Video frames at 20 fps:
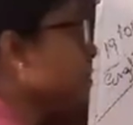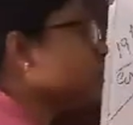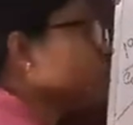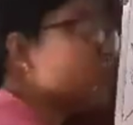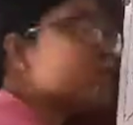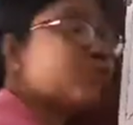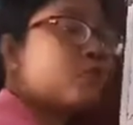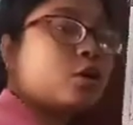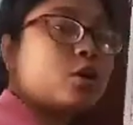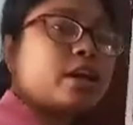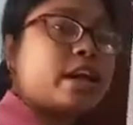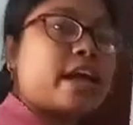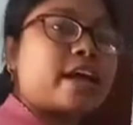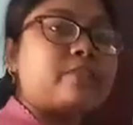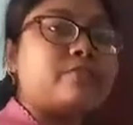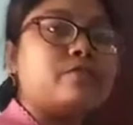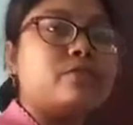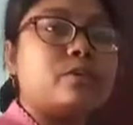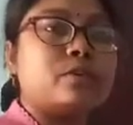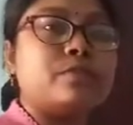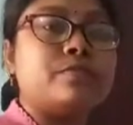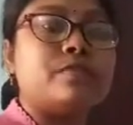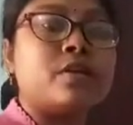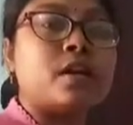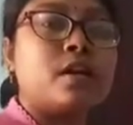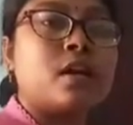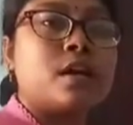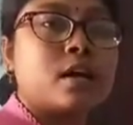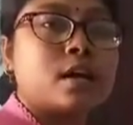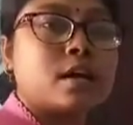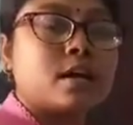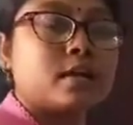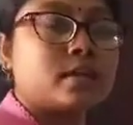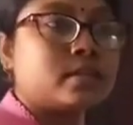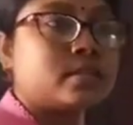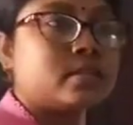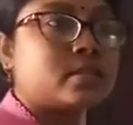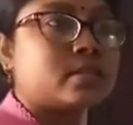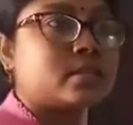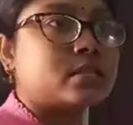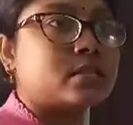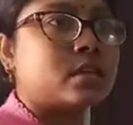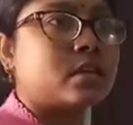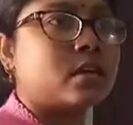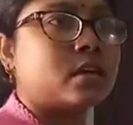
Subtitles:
The word adverb is